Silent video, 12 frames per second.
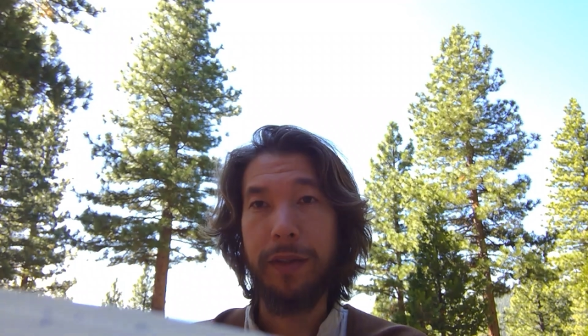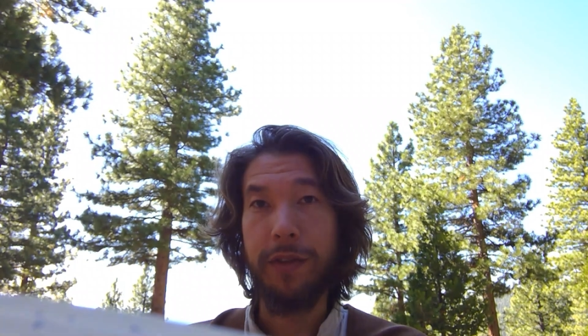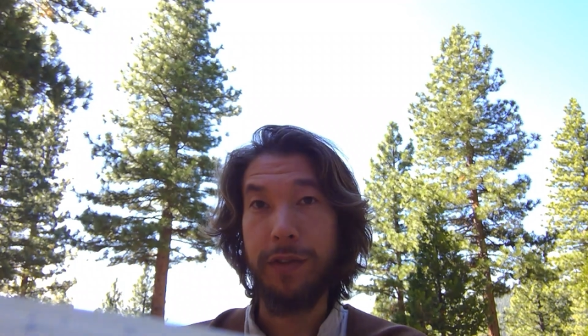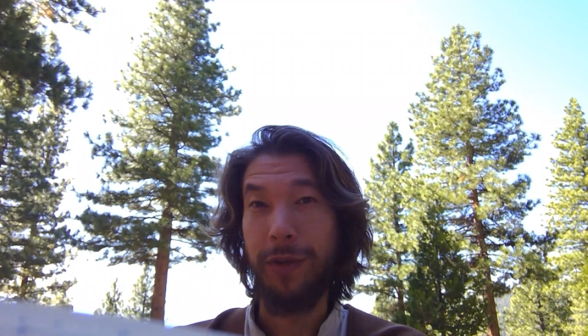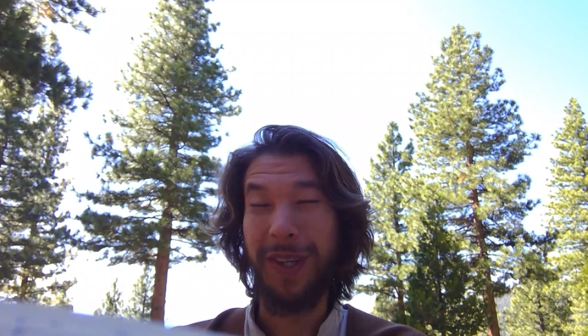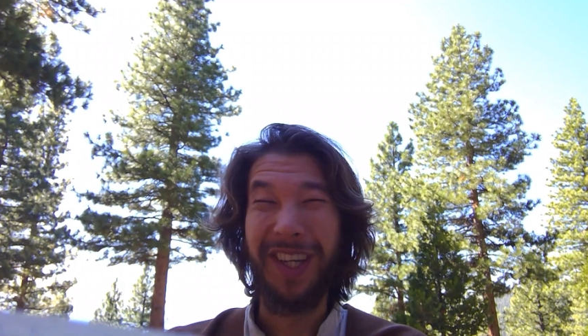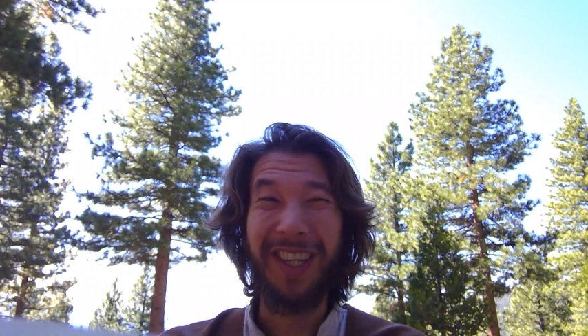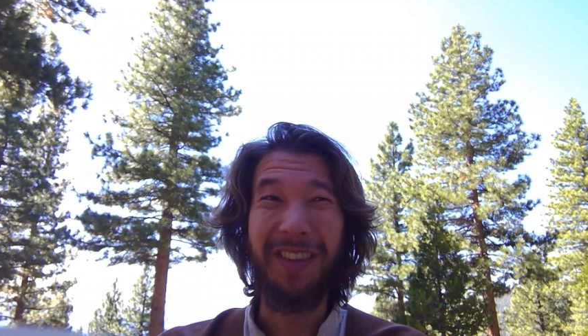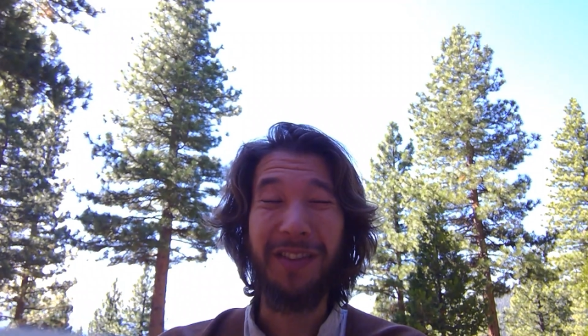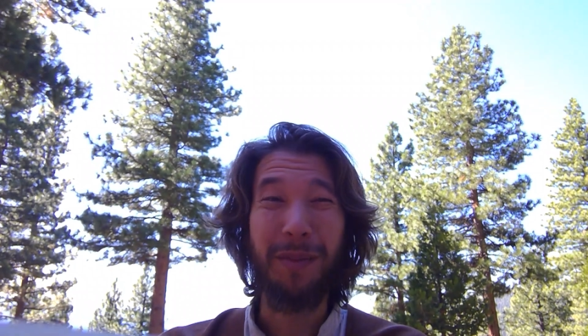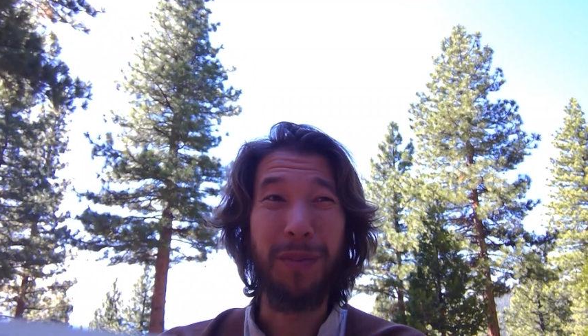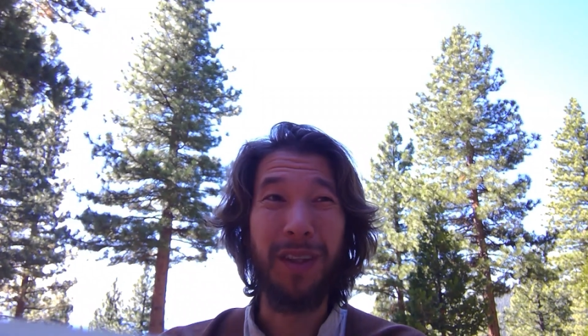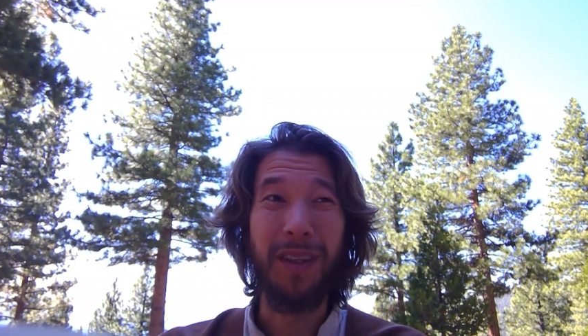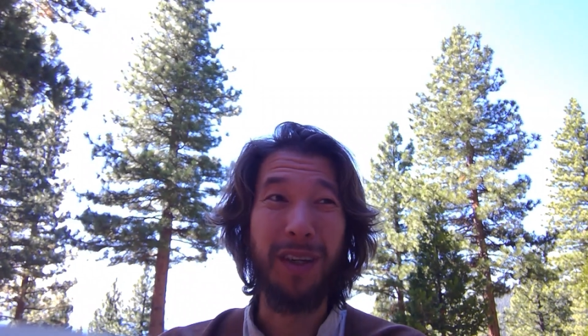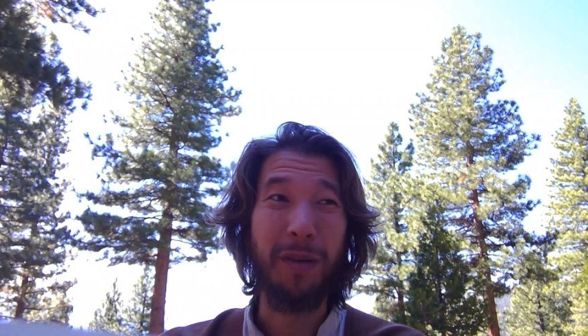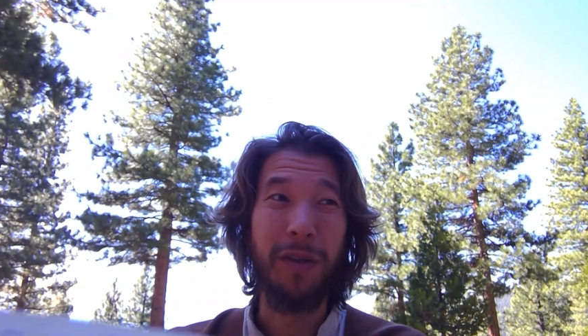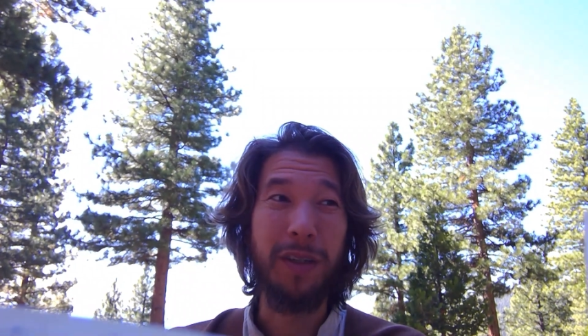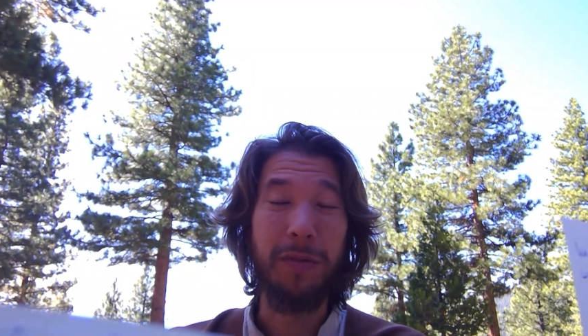just so I can eat something that
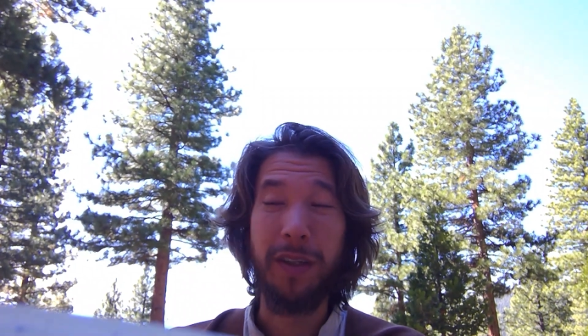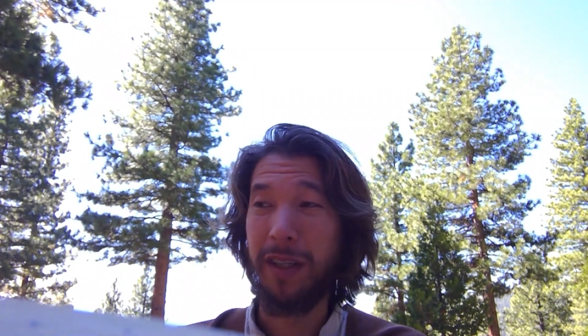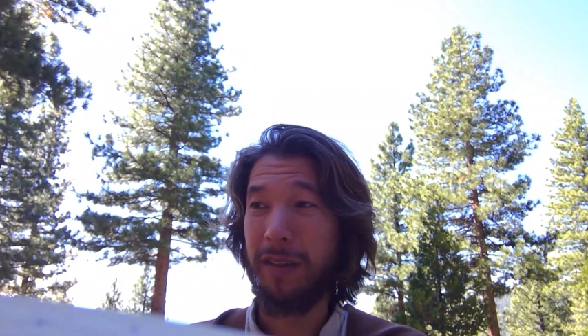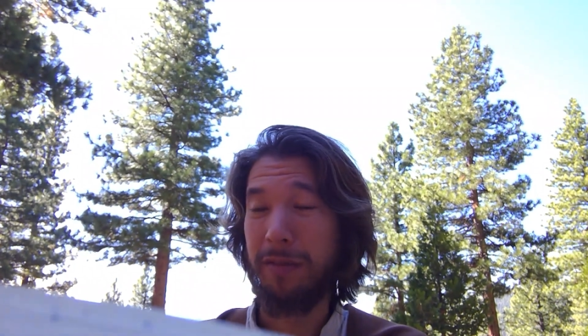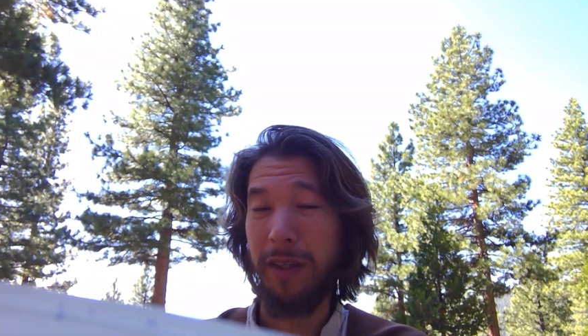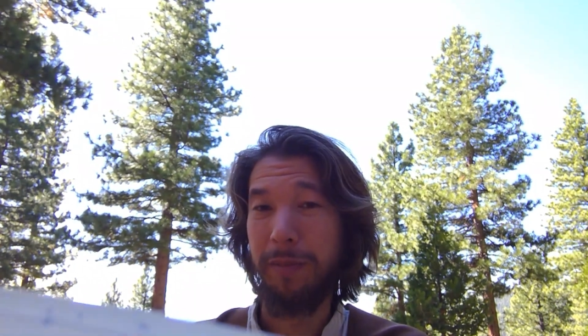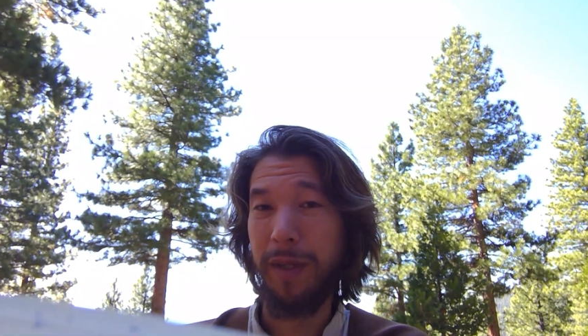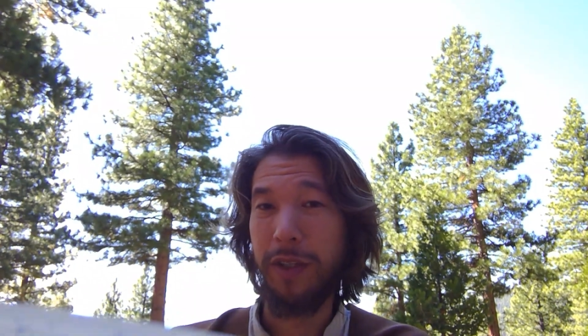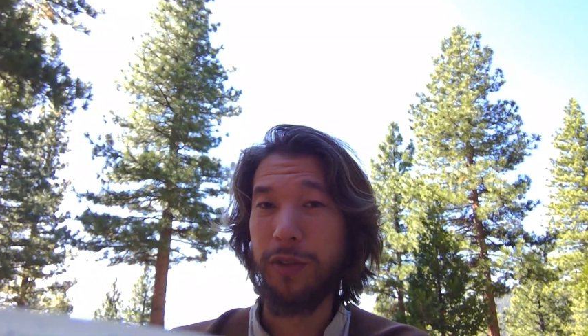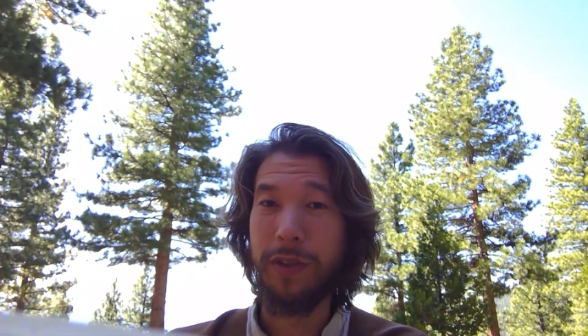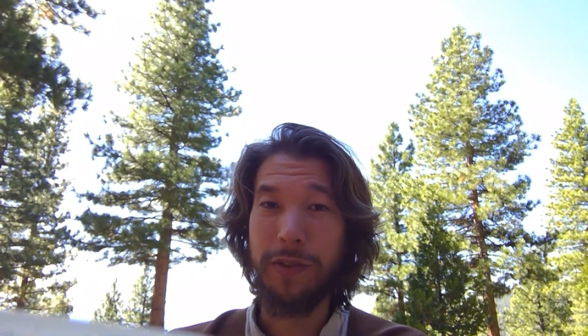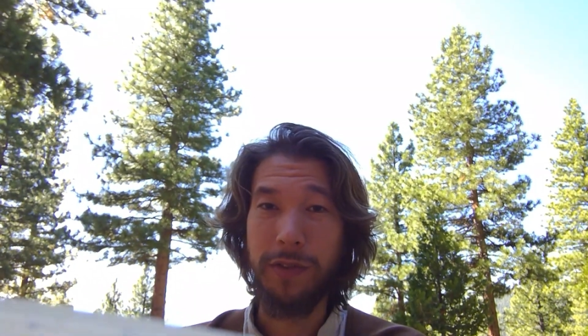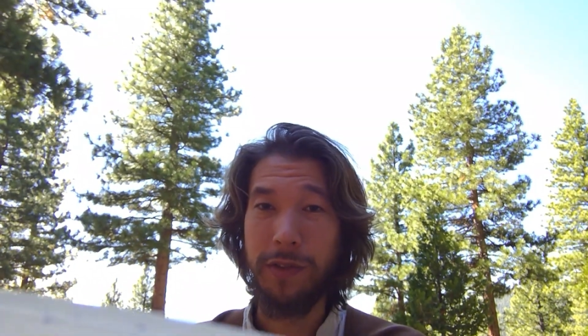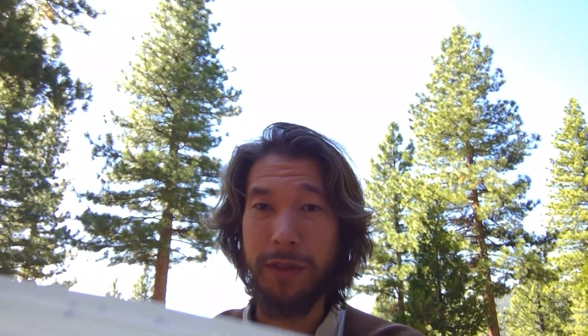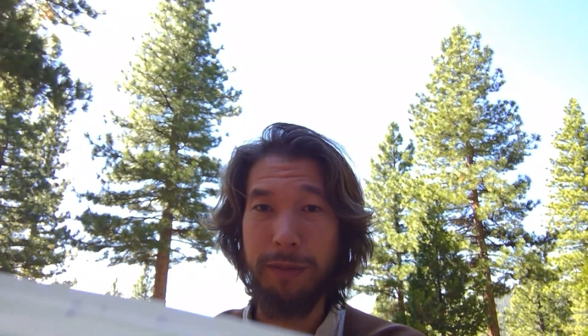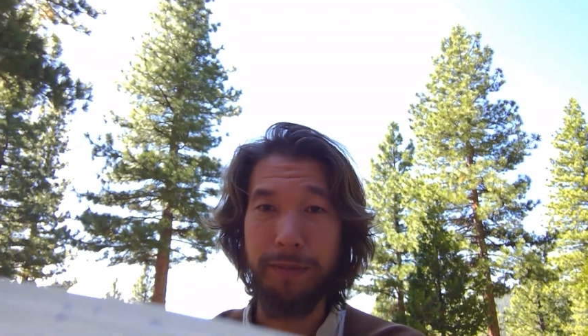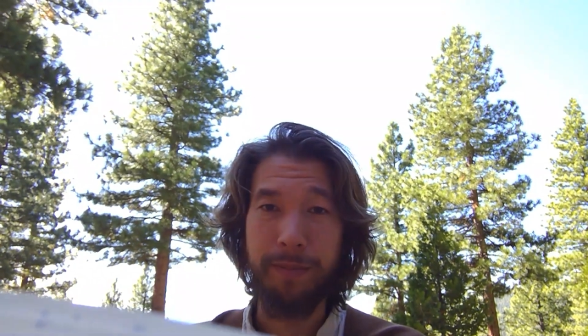I want when I have many choices. No,